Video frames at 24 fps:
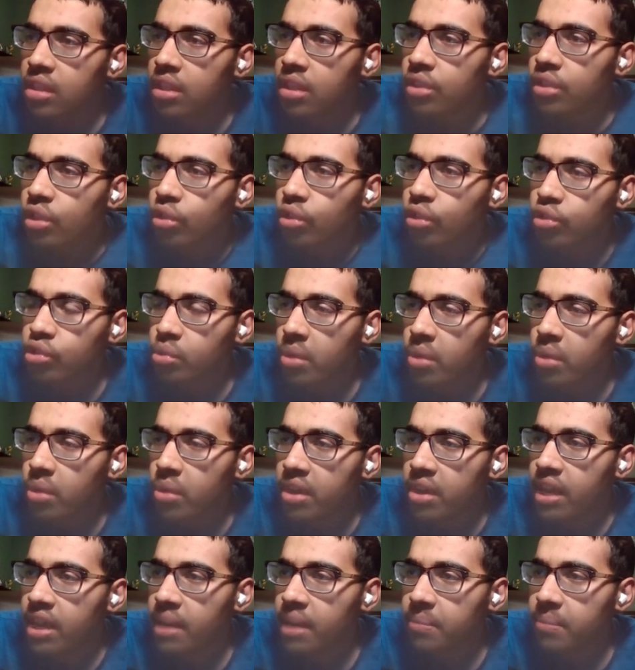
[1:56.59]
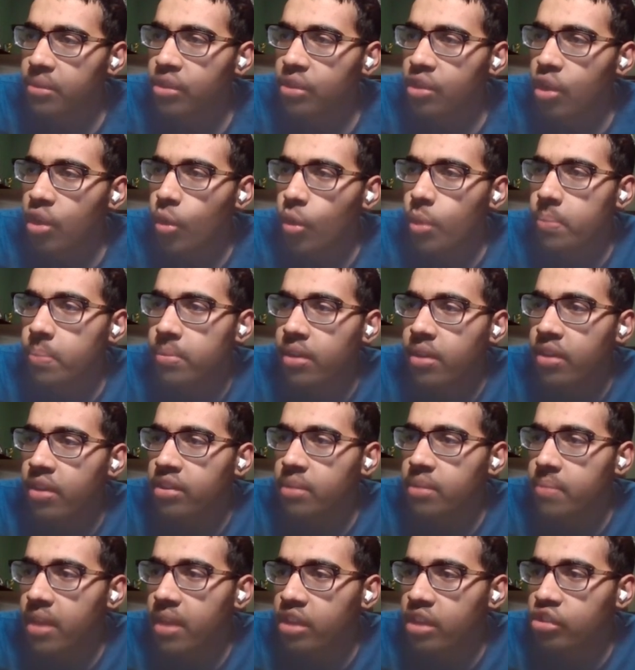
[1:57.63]
They'll do it. And I'm going to go with player of the
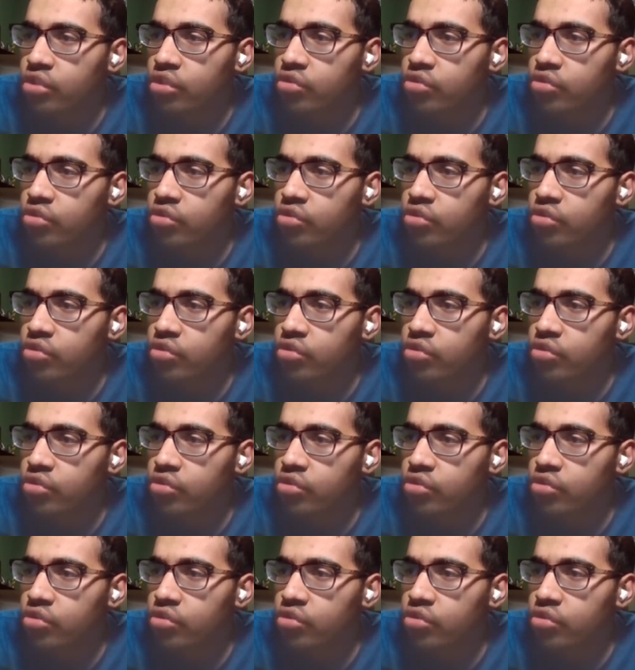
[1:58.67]
match